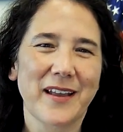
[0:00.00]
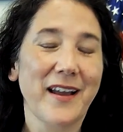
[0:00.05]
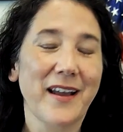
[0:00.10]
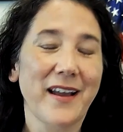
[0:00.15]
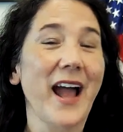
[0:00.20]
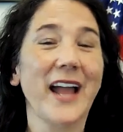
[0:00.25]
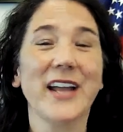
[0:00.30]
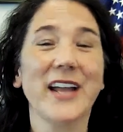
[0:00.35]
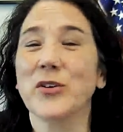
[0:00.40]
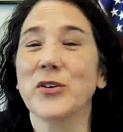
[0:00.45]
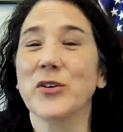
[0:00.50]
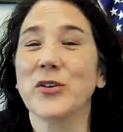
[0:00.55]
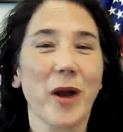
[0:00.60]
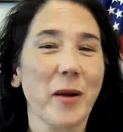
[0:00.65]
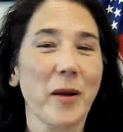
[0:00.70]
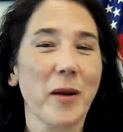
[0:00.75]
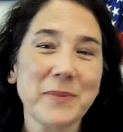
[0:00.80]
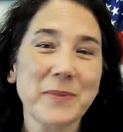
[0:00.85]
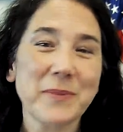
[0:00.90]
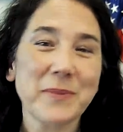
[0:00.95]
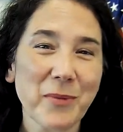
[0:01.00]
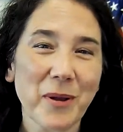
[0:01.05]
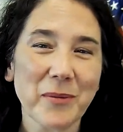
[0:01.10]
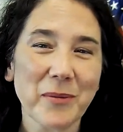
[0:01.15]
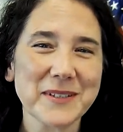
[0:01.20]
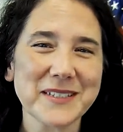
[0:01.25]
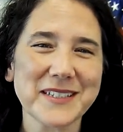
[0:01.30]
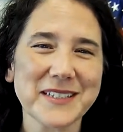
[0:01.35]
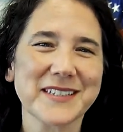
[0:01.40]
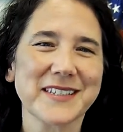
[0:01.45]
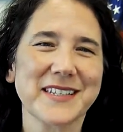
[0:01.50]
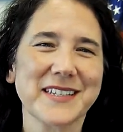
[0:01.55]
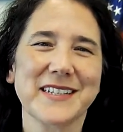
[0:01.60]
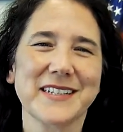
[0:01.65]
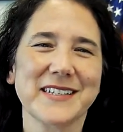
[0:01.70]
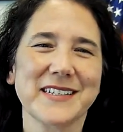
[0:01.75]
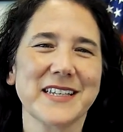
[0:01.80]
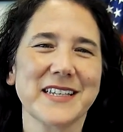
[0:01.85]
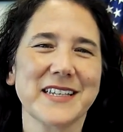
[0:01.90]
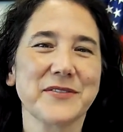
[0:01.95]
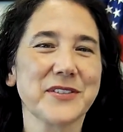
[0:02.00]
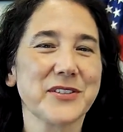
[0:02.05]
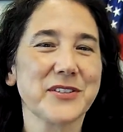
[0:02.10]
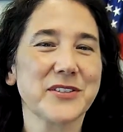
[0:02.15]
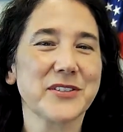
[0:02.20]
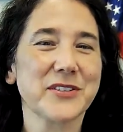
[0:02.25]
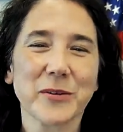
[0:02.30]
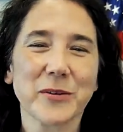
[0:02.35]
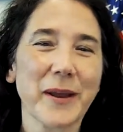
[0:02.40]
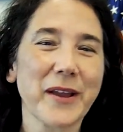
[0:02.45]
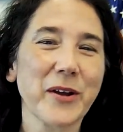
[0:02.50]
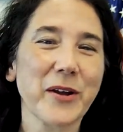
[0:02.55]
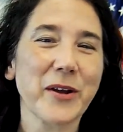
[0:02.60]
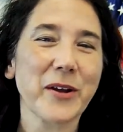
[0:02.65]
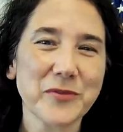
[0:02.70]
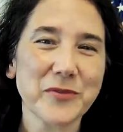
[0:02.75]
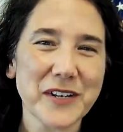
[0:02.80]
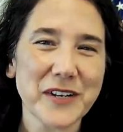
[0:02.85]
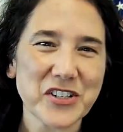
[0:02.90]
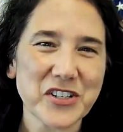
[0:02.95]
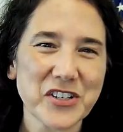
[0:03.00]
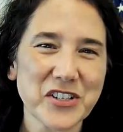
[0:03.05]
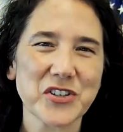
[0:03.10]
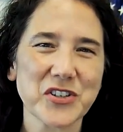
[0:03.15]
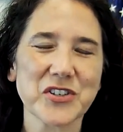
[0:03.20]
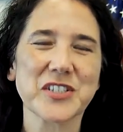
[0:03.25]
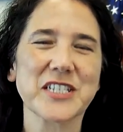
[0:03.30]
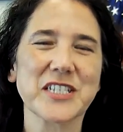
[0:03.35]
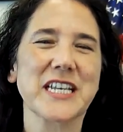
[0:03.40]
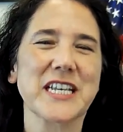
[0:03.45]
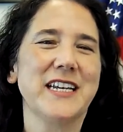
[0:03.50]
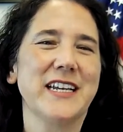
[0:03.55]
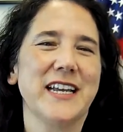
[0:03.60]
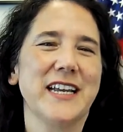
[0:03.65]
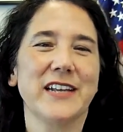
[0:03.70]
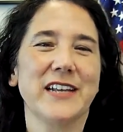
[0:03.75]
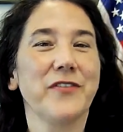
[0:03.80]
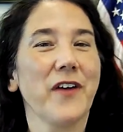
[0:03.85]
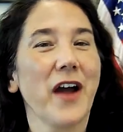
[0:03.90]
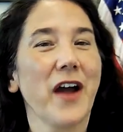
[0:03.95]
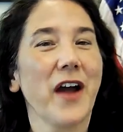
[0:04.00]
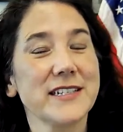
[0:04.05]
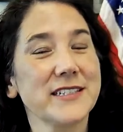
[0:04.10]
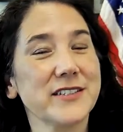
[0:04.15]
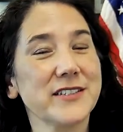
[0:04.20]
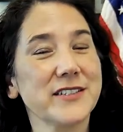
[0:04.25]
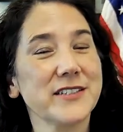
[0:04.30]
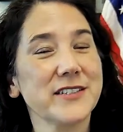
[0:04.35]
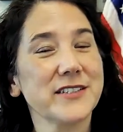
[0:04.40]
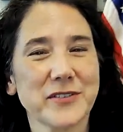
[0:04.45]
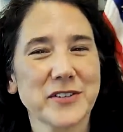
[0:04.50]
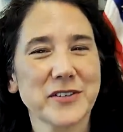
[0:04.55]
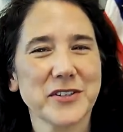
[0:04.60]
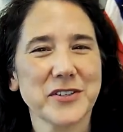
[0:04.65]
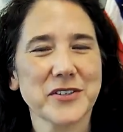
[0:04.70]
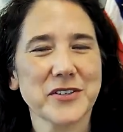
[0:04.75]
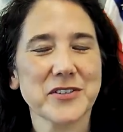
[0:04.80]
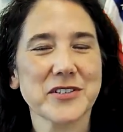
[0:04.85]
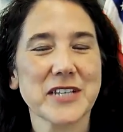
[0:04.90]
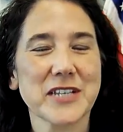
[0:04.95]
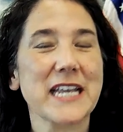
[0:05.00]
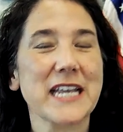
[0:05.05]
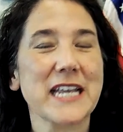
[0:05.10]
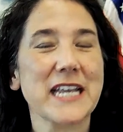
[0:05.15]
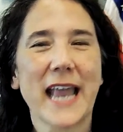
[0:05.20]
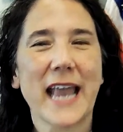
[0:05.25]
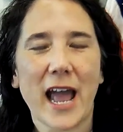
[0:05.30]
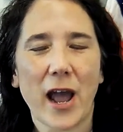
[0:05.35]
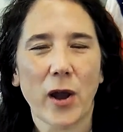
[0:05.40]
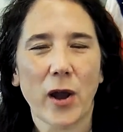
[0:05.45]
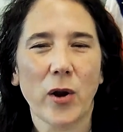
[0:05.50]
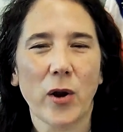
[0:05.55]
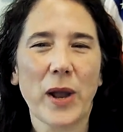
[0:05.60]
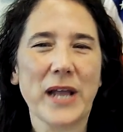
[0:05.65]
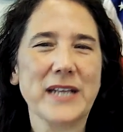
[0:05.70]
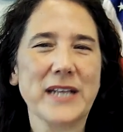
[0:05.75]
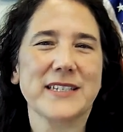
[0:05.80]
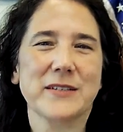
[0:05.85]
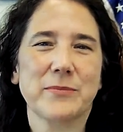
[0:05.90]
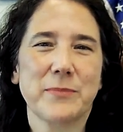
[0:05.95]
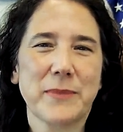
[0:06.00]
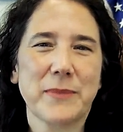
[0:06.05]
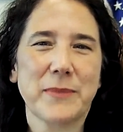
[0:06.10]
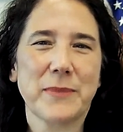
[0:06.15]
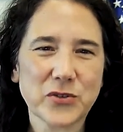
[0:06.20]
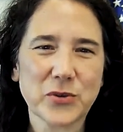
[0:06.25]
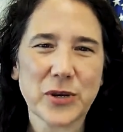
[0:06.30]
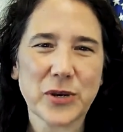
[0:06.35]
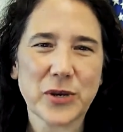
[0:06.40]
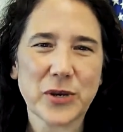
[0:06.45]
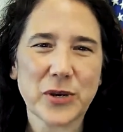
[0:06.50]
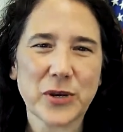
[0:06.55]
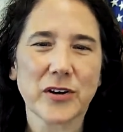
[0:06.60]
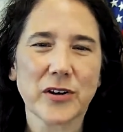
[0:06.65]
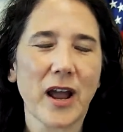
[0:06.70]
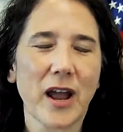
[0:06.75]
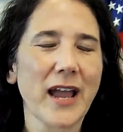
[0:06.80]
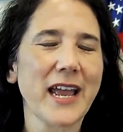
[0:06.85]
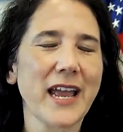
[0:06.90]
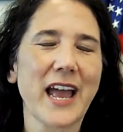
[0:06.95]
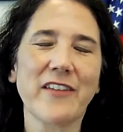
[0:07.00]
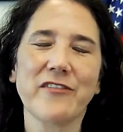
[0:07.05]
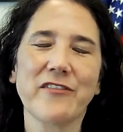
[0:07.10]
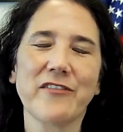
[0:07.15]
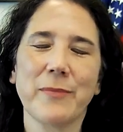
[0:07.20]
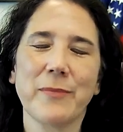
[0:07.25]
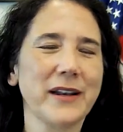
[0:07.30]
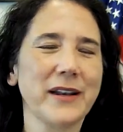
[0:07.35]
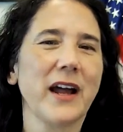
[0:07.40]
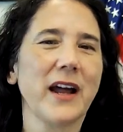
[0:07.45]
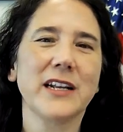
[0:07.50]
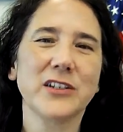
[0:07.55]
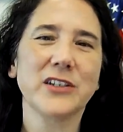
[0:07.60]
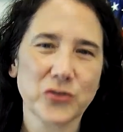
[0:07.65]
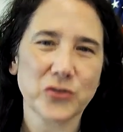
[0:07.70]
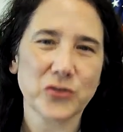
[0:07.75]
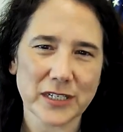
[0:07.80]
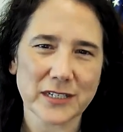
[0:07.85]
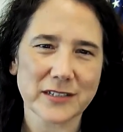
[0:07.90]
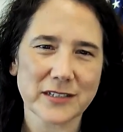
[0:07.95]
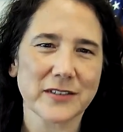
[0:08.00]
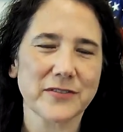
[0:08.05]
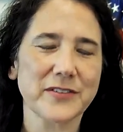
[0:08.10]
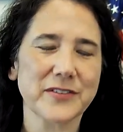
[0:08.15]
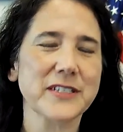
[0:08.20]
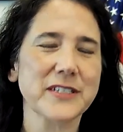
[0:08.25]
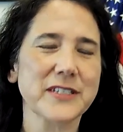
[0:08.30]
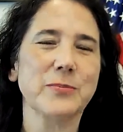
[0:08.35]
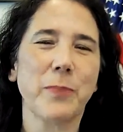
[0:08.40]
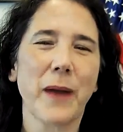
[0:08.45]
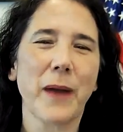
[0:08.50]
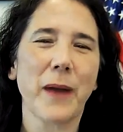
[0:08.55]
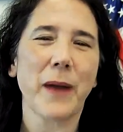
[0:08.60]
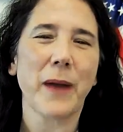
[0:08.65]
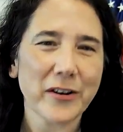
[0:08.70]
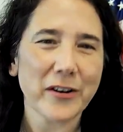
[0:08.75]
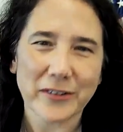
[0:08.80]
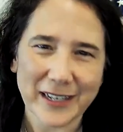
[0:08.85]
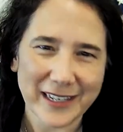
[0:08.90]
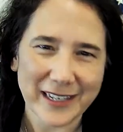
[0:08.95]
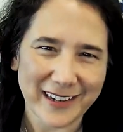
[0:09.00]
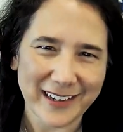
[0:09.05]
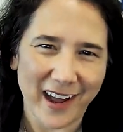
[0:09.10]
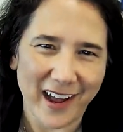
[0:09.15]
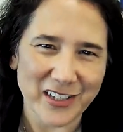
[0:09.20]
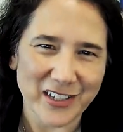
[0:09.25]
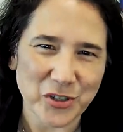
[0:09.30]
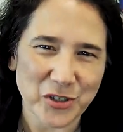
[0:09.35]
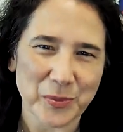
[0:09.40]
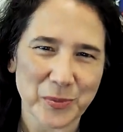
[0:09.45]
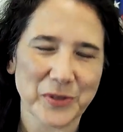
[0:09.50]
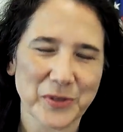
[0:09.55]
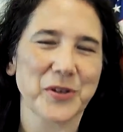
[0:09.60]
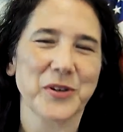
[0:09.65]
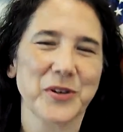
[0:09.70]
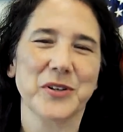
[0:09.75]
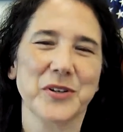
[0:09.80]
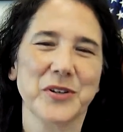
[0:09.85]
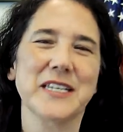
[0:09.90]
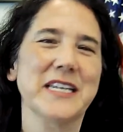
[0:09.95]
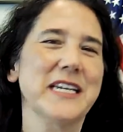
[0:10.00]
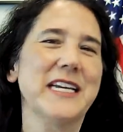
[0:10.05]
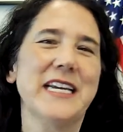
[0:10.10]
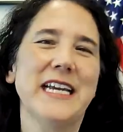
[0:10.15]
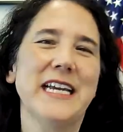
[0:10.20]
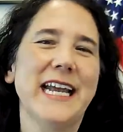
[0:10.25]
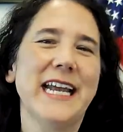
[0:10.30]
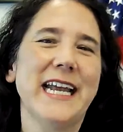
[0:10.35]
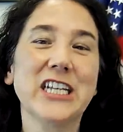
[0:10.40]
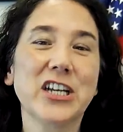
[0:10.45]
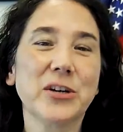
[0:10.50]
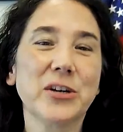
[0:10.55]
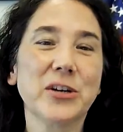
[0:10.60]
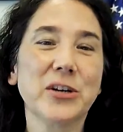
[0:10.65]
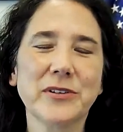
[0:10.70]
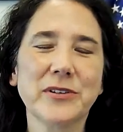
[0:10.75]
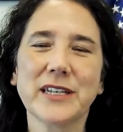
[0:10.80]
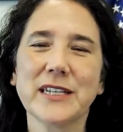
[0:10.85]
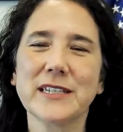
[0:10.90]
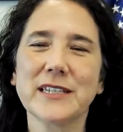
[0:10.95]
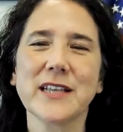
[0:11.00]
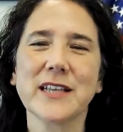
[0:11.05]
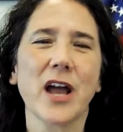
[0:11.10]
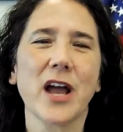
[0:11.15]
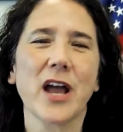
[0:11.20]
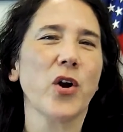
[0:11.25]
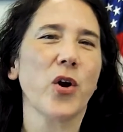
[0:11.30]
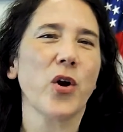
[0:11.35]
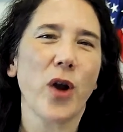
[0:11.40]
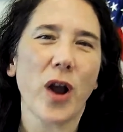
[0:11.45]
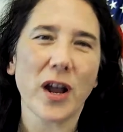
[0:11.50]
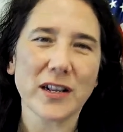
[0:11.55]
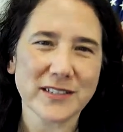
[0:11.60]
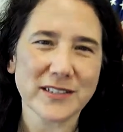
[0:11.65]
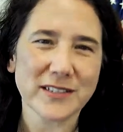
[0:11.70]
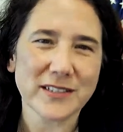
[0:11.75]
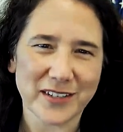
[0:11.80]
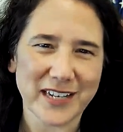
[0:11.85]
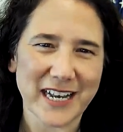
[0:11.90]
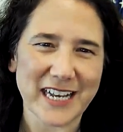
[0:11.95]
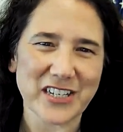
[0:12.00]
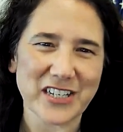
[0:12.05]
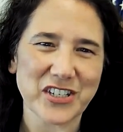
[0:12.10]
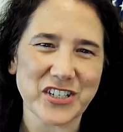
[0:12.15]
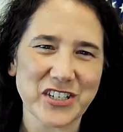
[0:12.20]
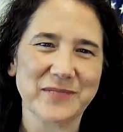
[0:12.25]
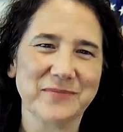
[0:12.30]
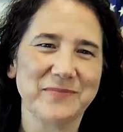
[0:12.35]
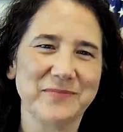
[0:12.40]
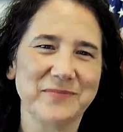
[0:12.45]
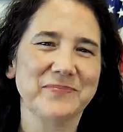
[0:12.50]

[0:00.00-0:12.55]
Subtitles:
I grew up in small businesses, have started my own ventures, advised founders, and now as administrator, I have met hundreds of inspiring entrepreneurs in communities across our nation.